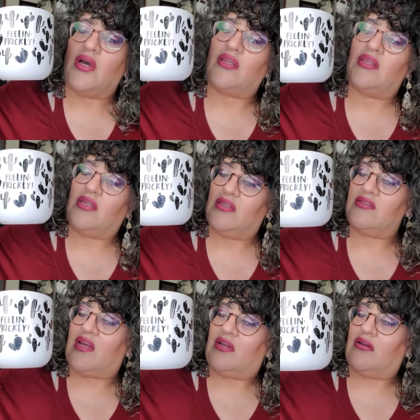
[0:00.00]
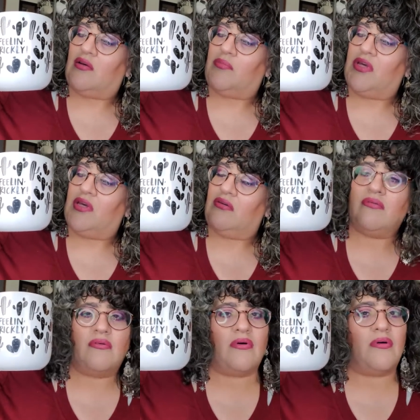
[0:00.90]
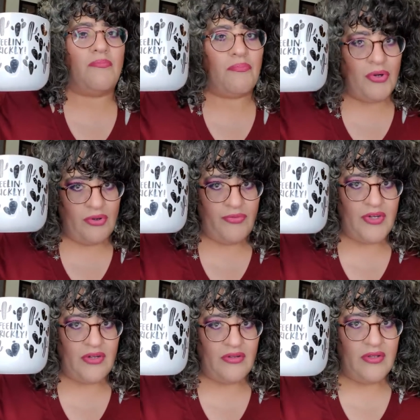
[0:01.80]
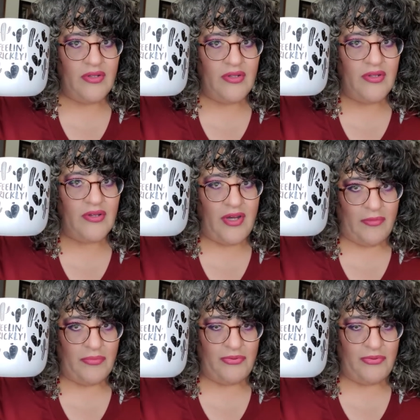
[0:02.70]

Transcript: I think this ended up being a perfect cup